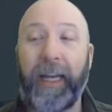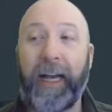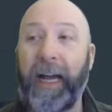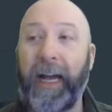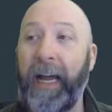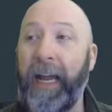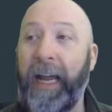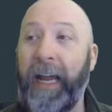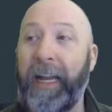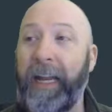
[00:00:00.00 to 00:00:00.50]

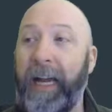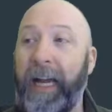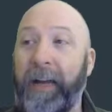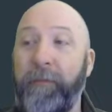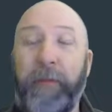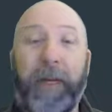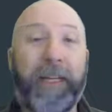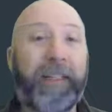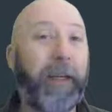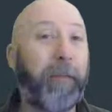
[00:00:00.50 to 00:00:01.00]
and I
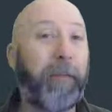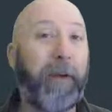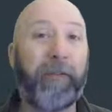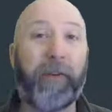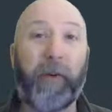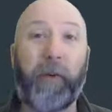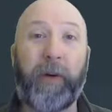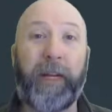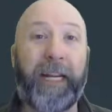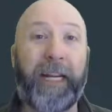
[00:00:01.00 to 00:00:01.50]
picked up
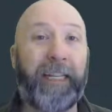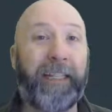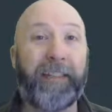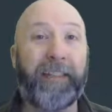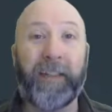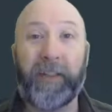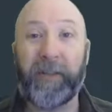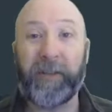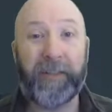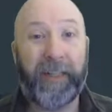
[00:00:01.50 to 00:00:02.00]
everyone I need
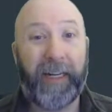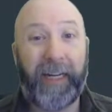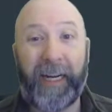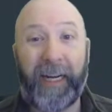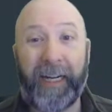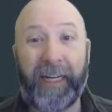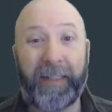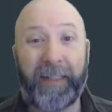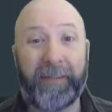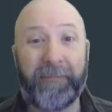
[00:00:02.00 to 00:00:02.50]
to.
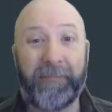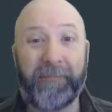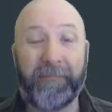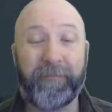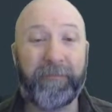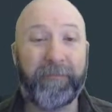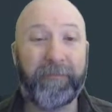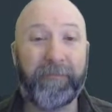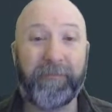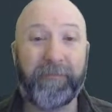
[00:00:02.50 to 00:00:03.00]
I
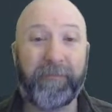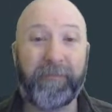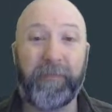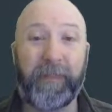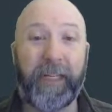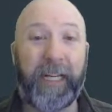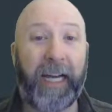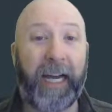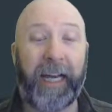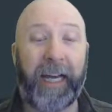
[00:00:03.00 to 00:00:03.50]

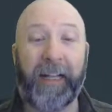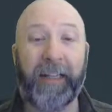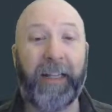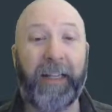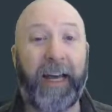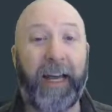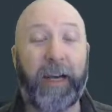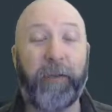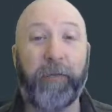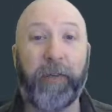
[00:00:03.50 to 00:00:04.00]
got a
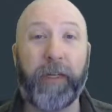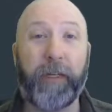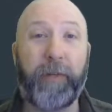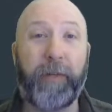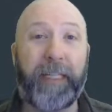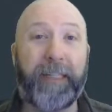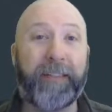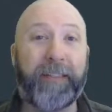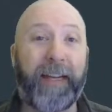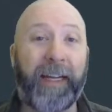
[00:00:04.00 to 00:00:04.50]
lot of
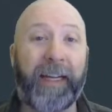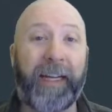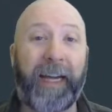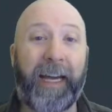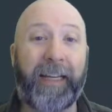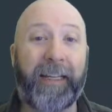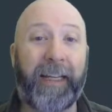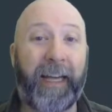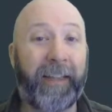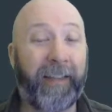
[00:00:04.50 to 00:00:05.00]
freebies. I
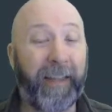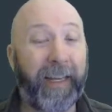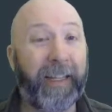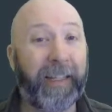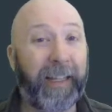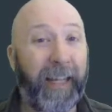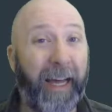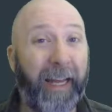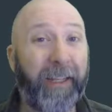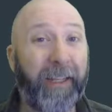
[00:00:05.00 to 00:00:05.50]
got, I think, a
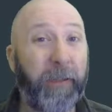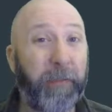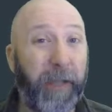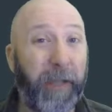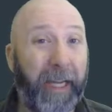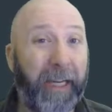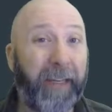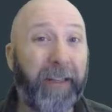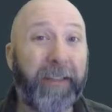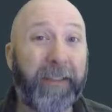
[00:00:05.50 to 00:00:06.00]
lot of good
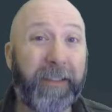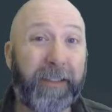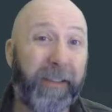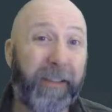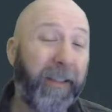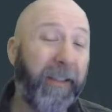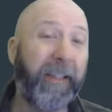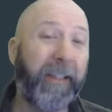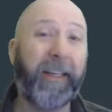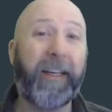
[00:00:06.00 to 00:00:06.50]
players.
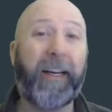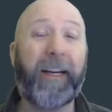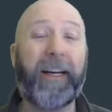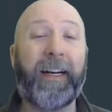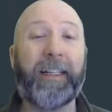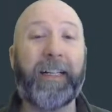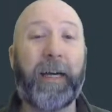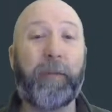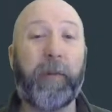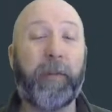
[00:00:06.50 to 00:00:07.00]

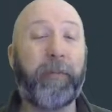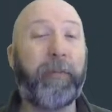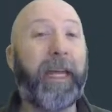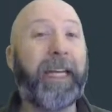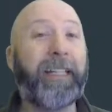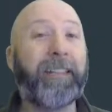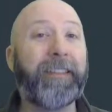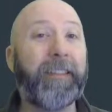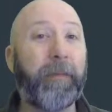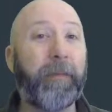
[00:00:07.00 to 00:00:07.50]
A couple
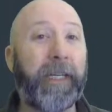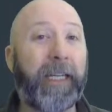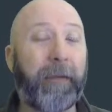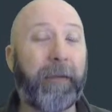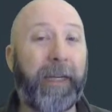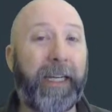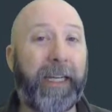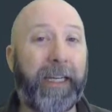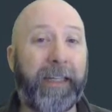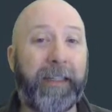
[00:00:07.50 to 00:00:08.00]
may still be
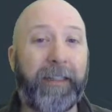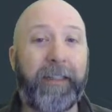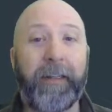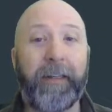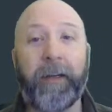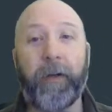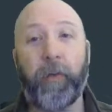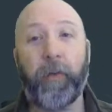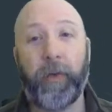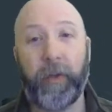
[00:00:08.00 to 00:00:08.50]
coming in.
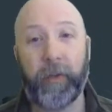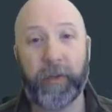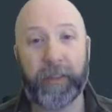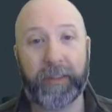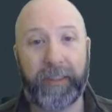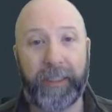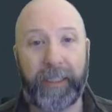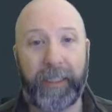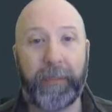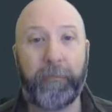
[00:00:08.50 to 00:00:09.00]
We will
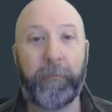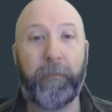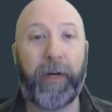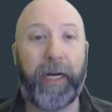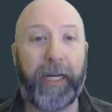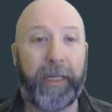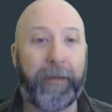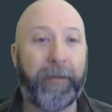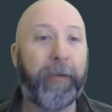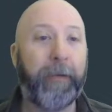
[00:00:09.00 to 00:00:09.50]
see,
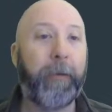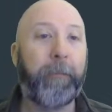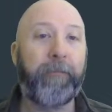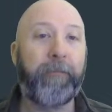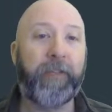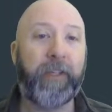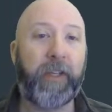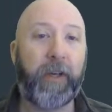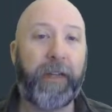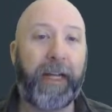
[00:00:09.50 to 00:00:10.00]
but
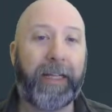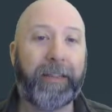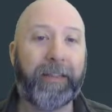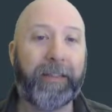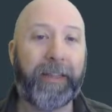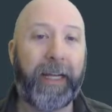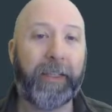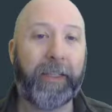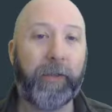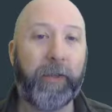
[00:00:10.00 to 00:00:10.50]
so that's the
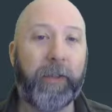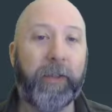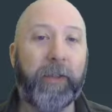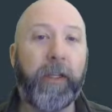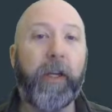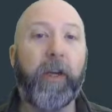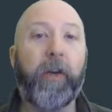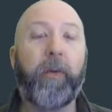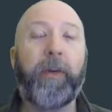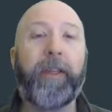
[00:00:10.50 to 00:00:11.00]
schedule.
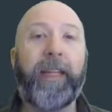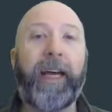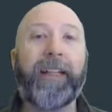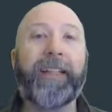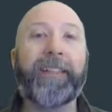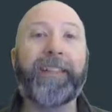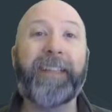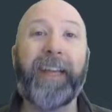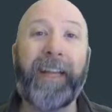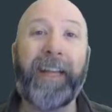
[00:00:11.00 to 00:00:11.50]
With that,
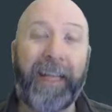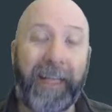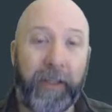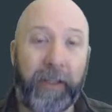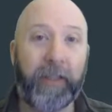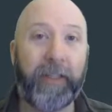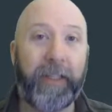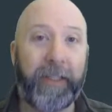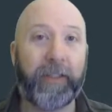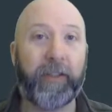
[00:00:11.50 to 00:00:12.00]
let's get
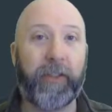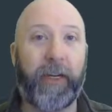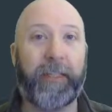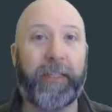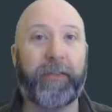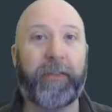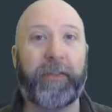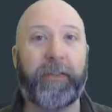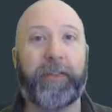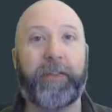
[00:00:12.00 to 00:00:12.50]
into these
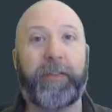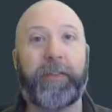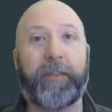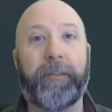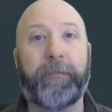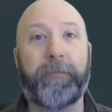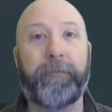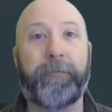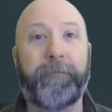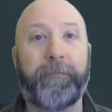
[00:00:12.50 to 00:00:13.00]
transfers.
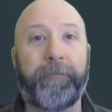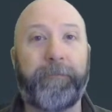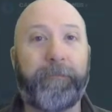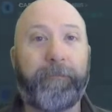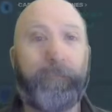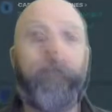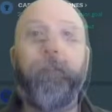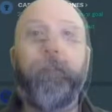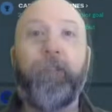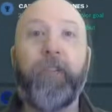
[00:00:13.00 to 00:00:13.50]

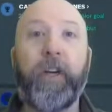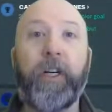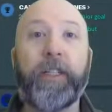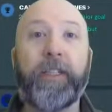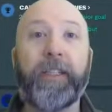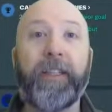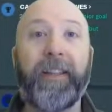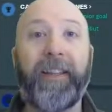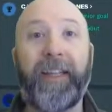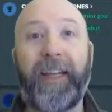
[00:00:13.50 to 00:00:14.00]

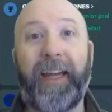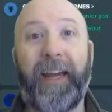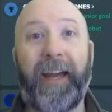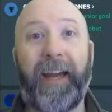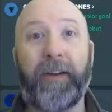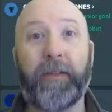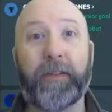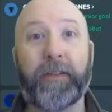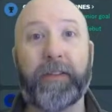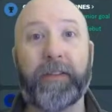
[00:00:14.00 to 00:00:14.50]
First, the
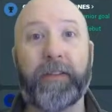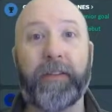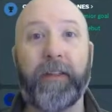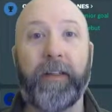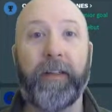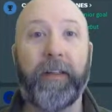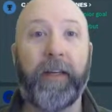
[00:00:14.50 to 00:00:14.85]
outs.